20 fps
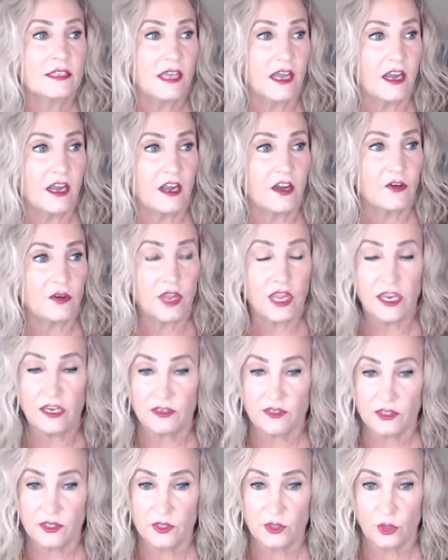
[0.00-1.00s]

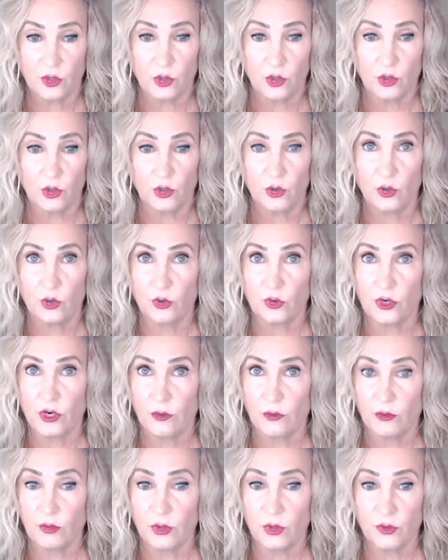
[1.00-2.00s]
Okay, so
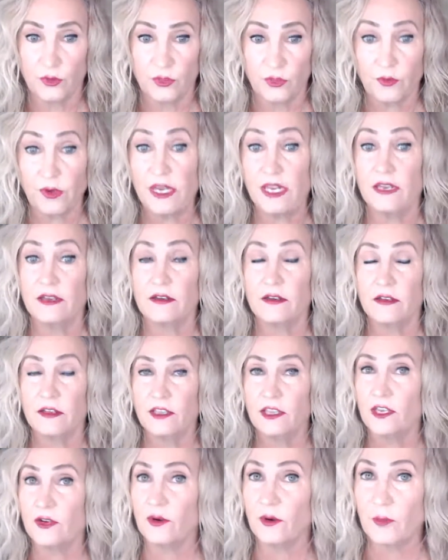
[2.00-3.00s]
number 3,
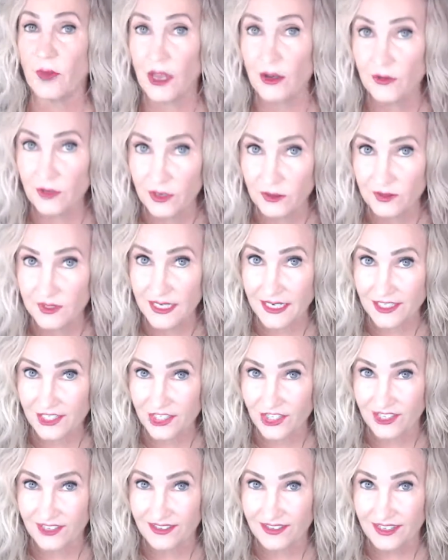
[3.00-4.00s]
your About You
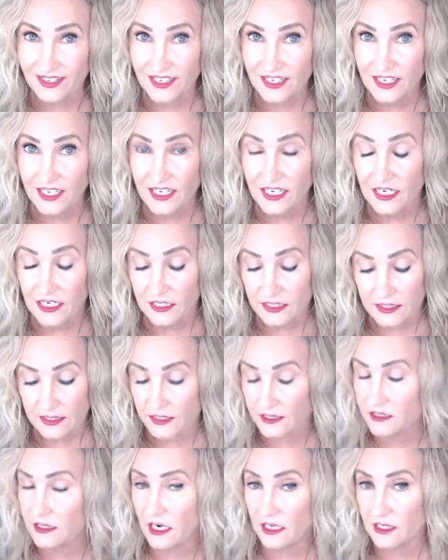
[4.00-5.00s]
section. This
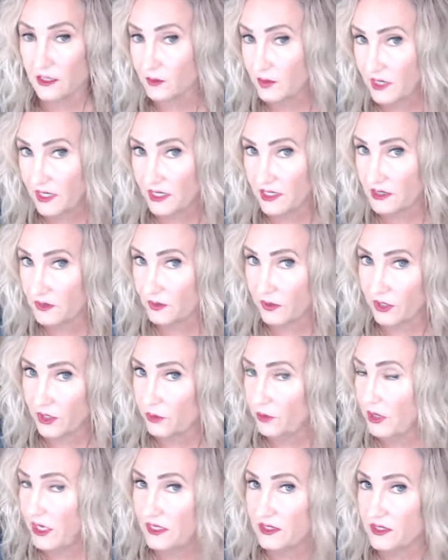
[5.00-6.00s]
is not the place where
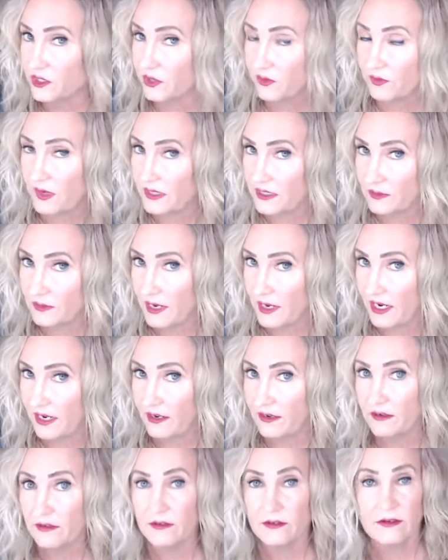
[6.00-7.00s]
you paste your
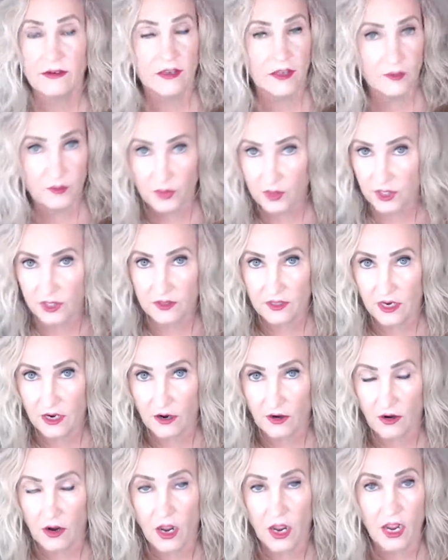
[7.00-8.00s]
resume and put it
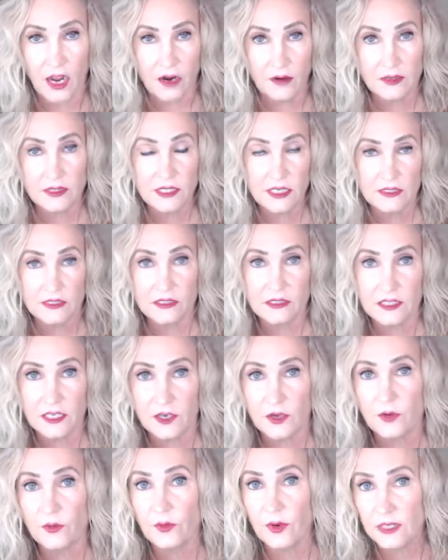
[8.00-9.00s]
there. I always like to say
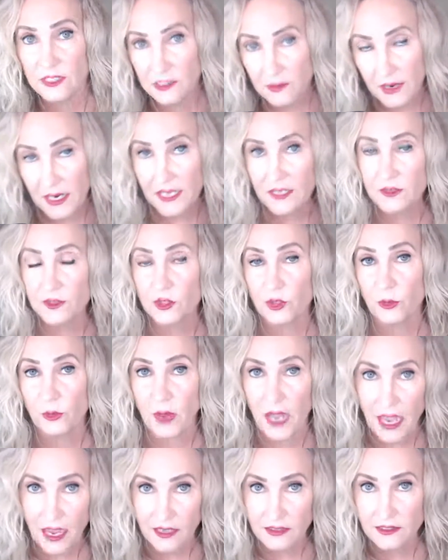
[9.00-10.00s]
your resume is your
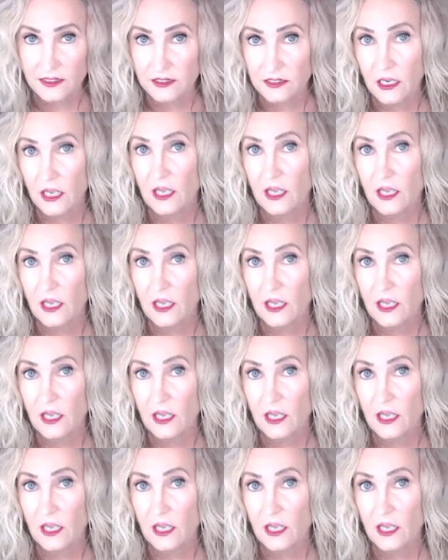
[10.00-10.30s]
past,